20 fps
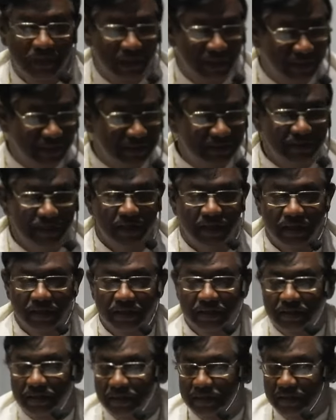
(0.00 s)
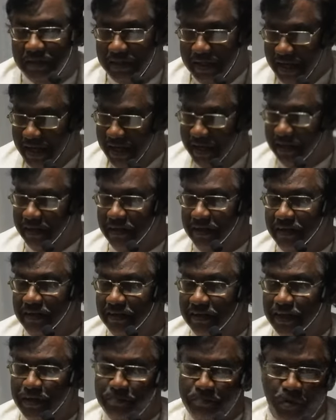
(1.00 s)
it's like
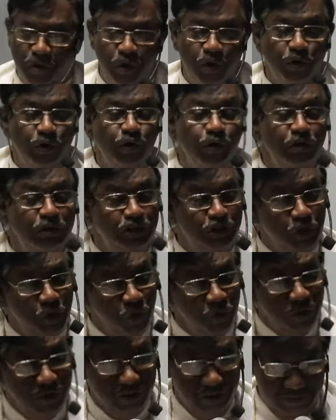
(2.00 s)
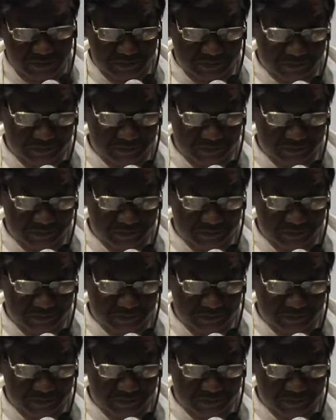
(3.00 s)
carrying them on your shoulder.